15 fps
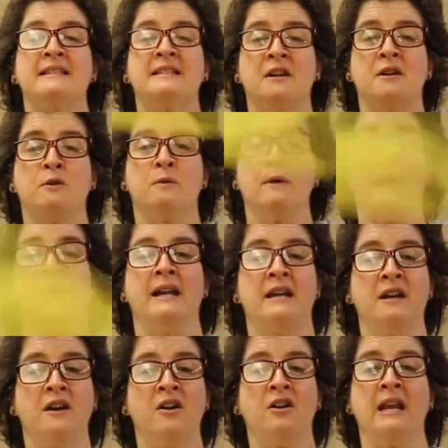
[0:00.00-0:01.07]
Let's go
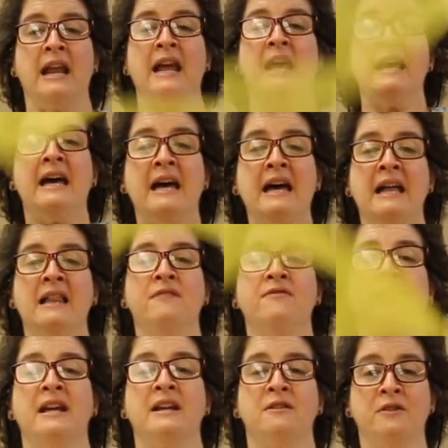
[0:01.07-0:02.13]
riding on an
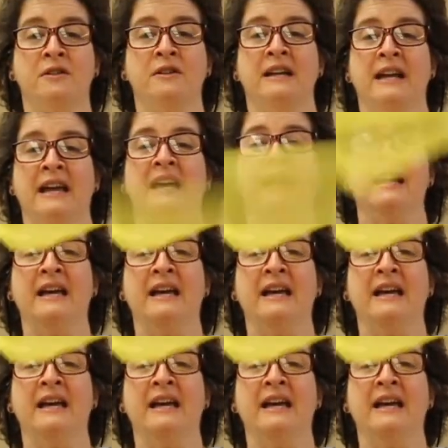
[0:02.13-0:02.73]
elevator,